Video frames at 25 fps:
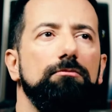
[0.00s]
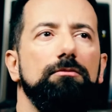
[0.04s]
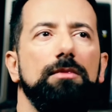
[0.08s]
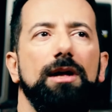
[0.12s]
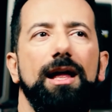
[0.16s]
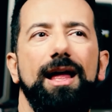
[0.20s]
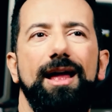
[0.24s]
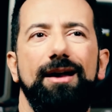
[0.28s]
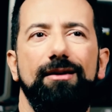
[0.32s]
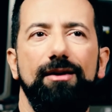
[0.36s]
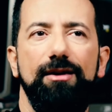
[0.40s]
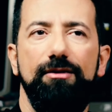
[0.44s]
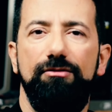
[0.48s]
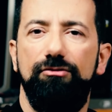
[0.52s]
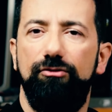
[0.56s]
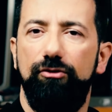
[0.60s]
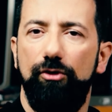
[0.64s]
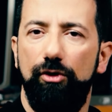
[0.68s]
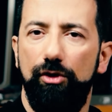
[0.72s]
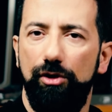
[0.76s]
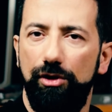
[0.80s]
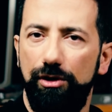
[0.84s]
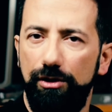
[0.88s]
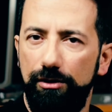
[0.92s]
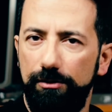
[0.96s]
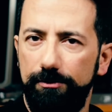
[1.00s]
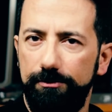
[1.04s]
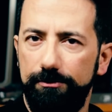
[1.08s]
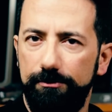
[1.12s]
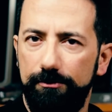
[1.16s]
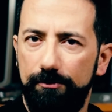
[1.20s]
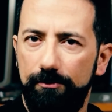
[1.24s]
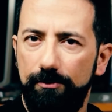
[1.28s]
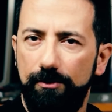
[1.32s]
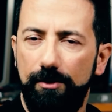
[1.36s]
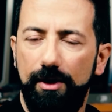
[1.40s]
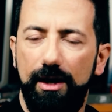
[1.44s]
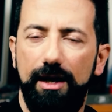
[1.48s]
early fall,
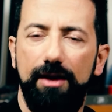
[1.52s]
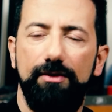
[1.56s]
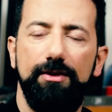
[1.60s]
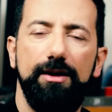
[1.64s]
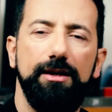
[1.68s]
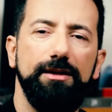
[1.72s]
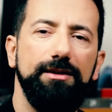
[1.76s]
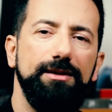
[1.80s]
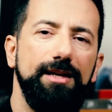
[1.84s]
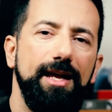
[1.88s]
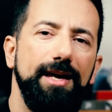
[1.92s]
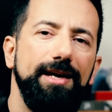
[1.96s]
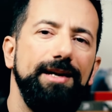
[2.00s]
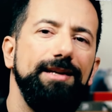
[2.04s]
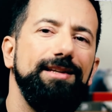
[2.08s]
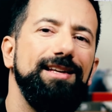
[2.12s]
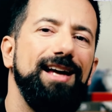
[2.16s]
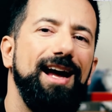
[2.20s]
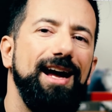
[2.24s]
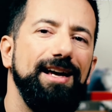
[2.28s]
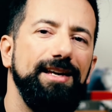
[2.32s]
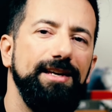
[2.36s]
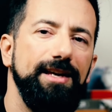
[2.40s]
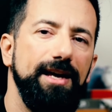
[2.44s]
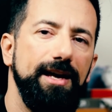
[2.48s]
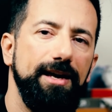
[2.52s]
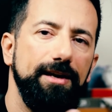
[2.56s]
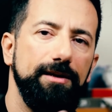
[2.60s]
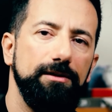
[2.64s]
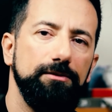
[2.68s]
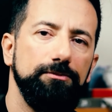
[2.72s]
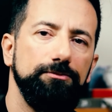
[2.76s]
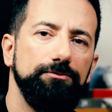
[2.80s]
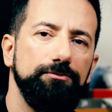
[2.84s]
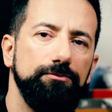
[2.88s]
and then take it again